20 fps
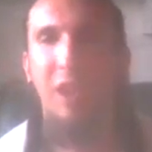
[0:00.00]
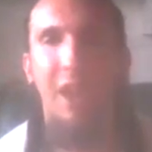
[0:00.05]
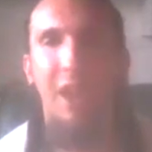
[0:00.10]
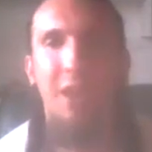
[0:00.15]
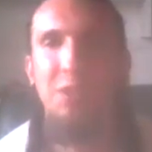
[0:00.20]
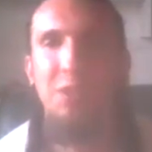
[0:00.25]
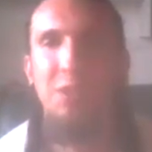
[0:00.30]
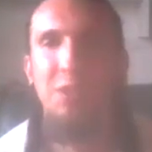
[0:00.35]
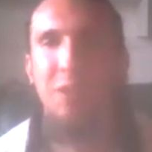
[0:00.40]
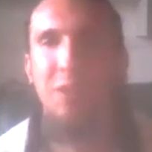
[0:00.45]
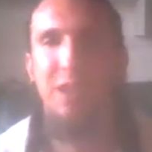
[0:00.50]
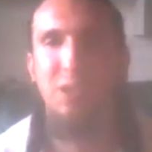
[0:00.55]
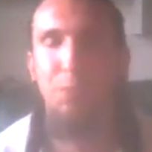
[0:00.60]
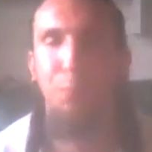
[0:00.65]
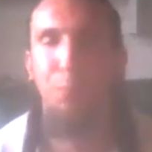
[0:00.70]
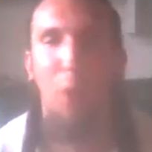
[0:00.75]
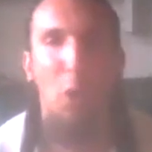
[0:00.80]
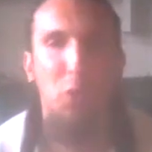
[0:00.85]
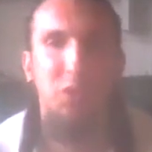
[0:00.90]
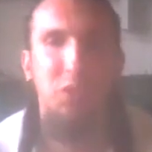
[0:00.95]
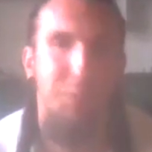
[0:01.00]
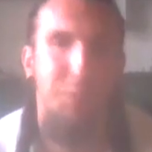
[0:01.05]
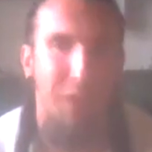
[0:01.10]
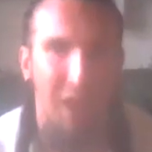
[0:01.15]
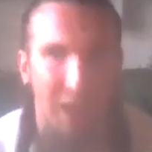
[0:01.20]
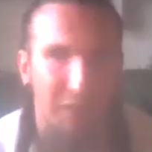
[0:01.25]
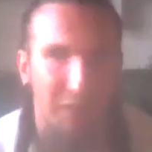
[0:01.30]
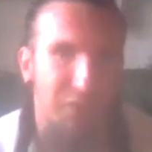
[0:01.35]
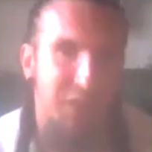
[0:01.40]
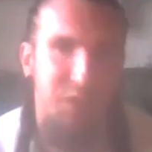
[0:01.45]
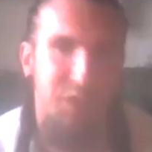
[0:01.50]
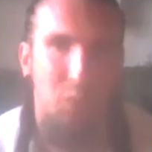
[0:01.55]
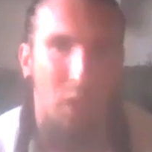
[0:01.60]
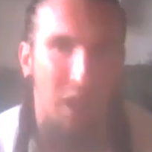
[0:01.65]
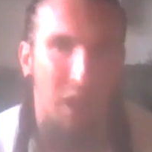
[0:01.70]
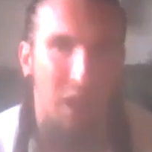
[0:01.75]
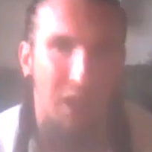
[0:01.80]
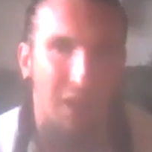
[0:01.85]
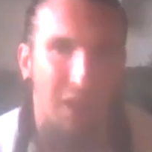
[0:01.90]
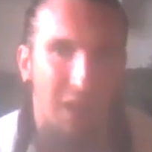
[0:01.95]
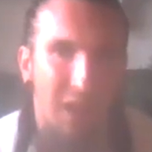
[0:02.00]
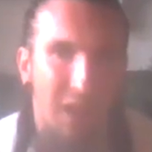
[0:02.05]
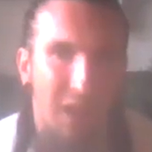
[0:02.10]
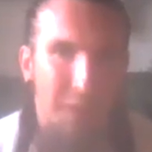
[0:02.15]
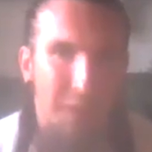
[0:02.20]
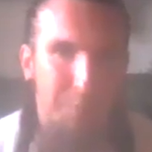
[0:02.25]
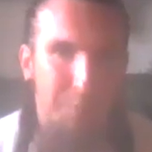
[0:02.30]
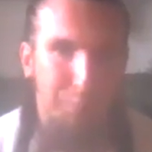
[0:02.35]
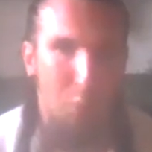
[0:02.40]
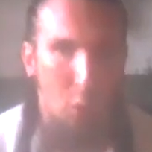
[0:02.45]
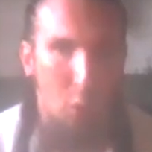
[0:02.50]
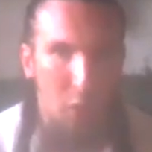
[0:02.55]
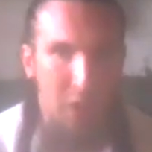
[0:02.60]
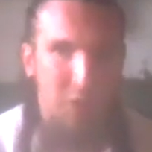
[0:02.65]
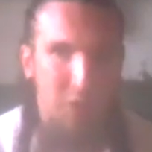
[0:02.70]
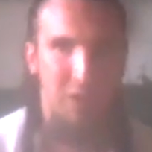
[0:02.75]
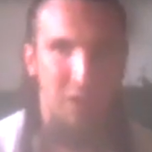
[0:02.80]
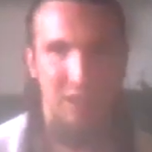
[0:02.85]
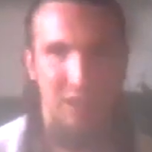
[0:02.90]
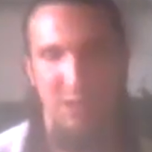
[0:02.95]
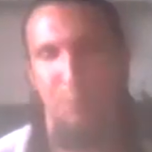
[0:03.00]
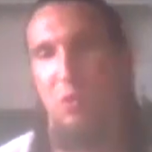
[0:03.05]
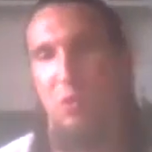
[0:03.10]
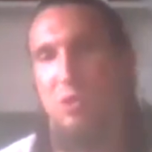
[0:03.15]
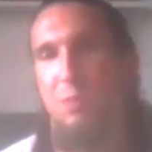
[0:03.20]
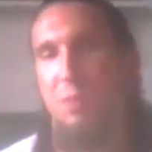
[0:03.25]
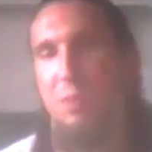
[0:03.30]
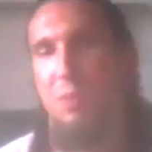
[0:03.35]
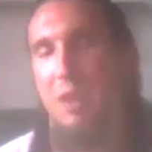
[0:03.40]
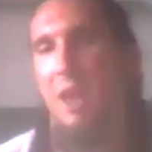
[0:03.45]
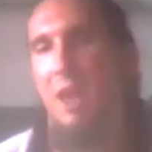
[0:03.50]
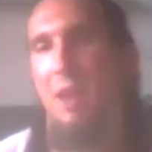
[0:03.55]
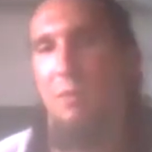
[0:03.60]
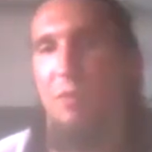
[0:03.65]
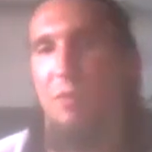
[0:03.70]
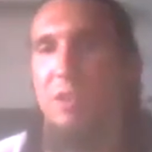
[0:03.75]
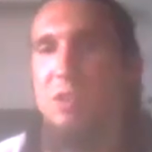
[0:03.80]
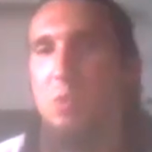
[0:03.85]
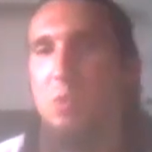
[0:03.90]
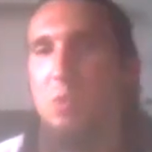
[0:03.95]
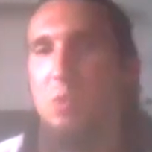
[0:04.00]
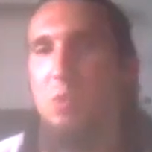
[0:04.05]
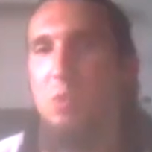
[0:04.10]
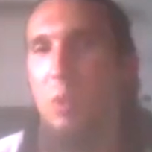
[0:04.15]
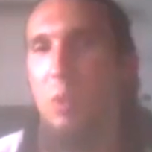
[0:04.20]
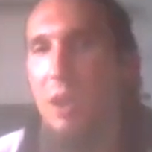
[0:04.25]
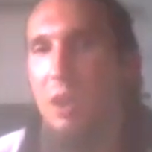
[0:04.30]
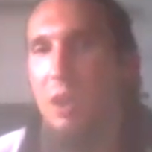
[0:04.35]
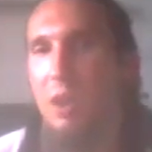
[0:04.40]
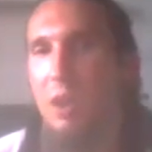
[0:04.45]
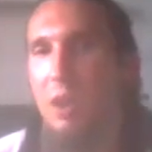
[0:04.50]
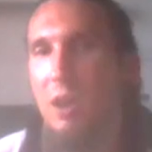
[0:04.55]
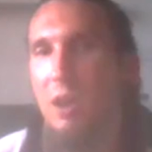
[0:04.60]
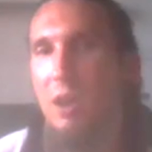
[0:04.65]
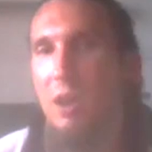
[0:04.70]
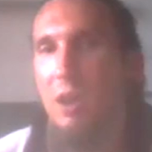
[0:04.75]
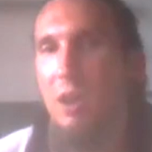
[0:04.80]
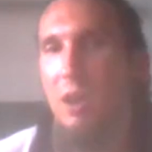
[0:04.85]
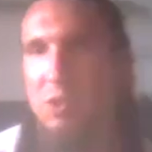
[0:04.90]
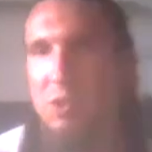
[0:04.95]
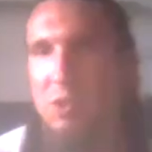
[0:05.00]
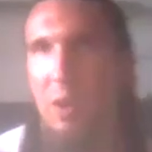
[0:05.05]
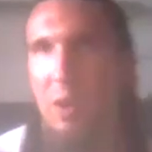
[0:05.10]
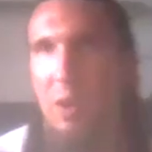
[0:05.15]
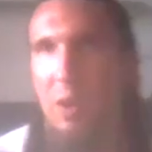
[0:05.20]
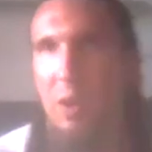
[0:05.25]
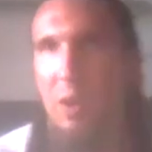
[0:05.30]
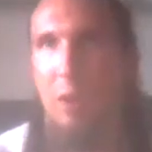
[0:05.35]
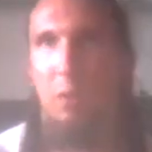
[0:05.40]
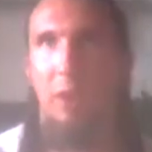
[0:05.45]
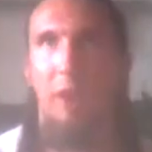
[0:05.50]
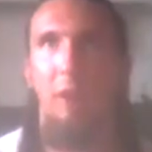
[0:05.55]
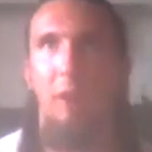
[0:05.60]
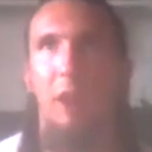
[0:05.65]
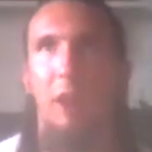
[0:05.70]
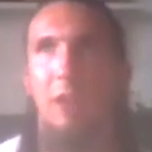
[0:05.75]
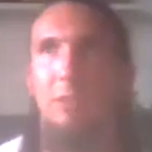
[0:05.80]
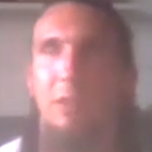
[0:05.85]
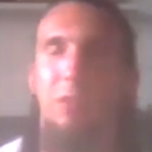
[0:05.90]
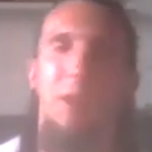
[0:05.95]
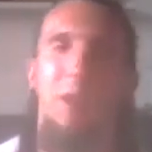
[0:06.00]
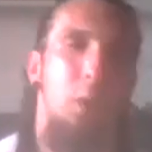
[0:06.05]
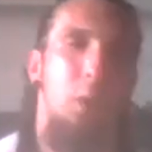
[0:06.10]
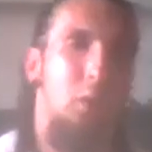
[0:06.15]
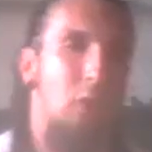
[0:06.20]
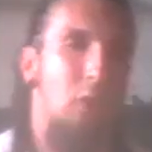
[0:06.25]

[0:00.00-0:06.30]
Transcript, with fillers: are not supposed to behave this way. Boys are not supposed to behave this way. I mean, men. So I really liked it. They were running.